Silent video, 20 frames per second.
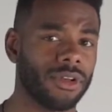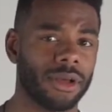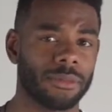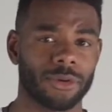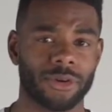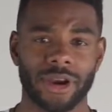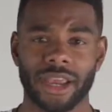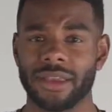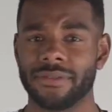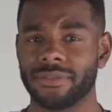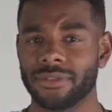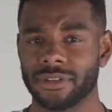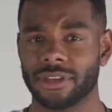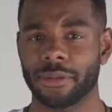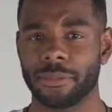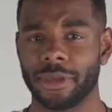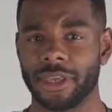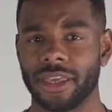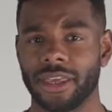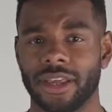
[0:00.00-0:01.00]
I'm grateful to
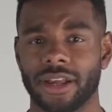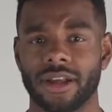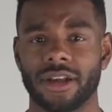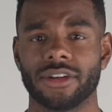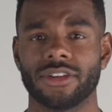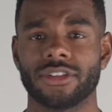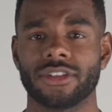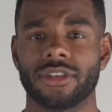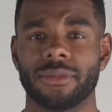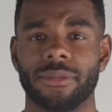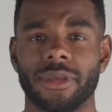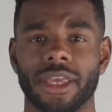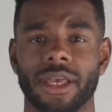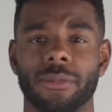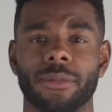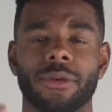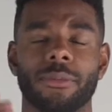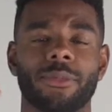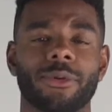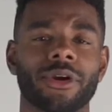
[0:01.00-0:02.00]
be here, just to be
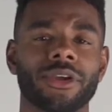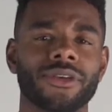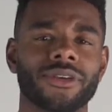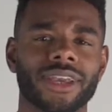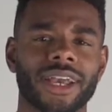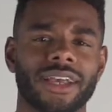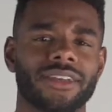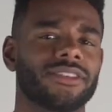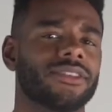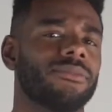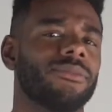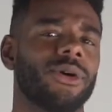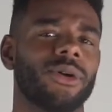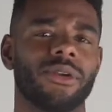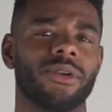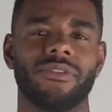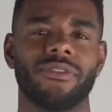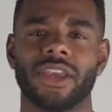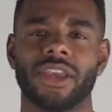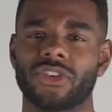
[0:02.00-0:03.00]
able to bring you guys some
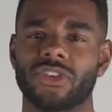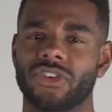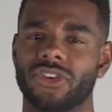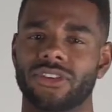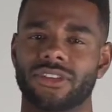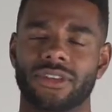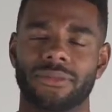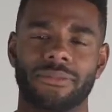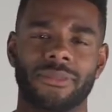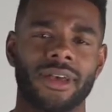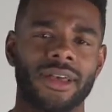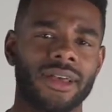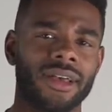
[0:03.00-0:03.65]
motivation, some